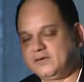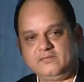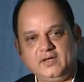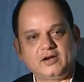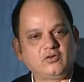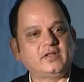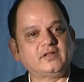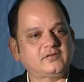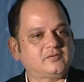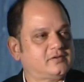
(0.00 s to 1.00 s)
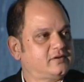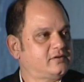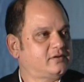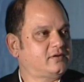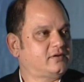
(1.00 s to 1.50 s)
We are doing this
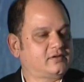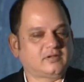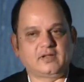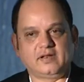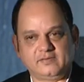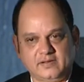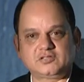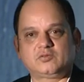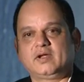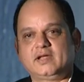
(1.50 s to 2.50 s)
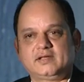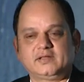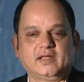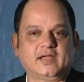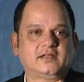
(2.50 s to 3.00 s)
in such a way
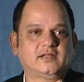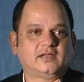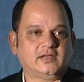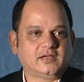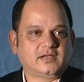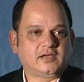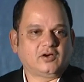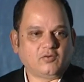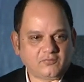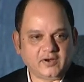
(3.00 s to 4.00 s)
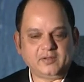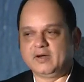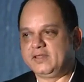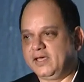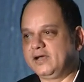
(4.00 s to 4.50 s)
that hopefully
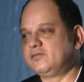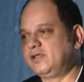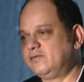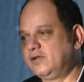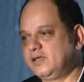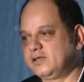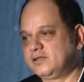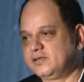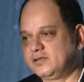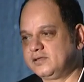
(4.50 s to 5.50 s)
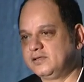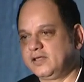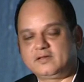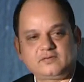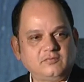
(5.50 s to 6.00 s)
by the end of the evening,
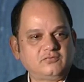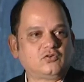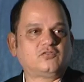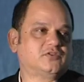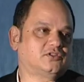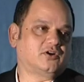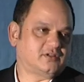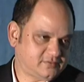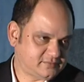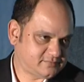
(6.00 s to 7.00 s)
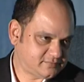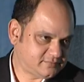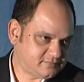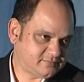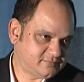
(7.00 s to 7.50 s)
there is some food for thought
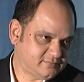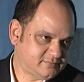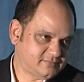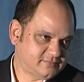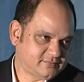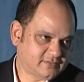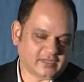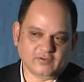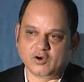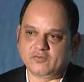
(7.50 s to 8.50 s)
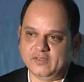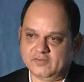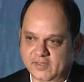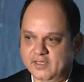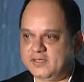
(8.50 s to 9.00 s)
in what we
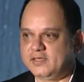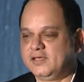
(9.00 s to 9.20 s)
say.